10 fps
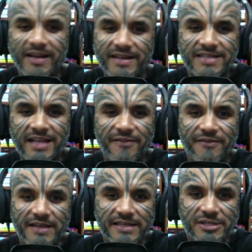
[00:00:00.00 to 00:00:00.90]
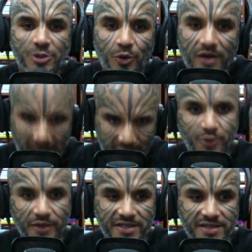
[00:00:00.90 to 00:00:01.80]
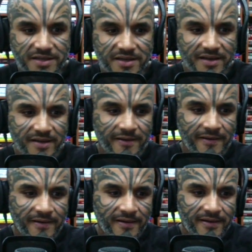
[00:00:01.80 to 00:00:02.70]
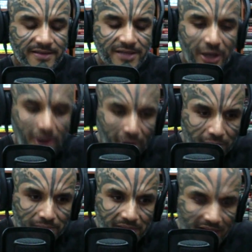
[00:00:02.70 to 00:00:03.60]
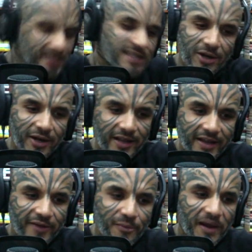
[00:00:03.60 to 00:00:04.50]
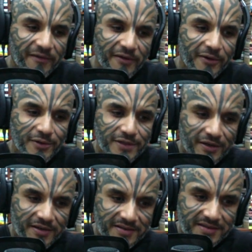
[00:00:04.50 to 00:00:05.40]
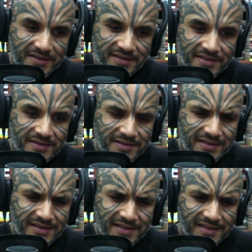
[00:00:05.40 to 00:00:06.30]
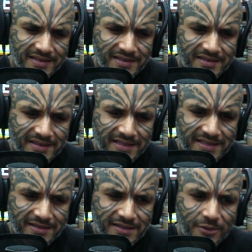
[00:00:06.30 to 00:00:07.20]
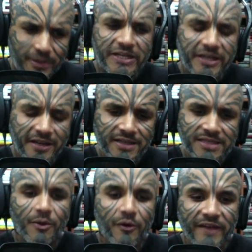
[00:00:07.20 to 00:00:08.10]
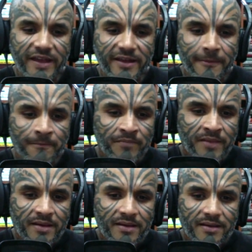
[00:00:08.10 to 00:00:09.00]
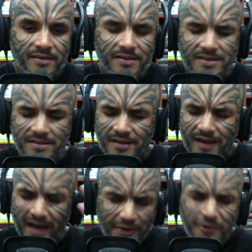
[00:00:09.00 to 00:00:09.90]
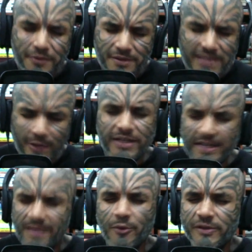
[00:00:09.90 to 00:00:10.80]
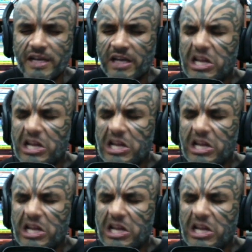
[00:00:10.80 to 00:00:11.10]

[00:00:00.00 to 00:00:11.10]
itself is so cartoonish. So I just thought I'd give you my views on... It's this ridiculous movie. I don't know. South Indian movies are like,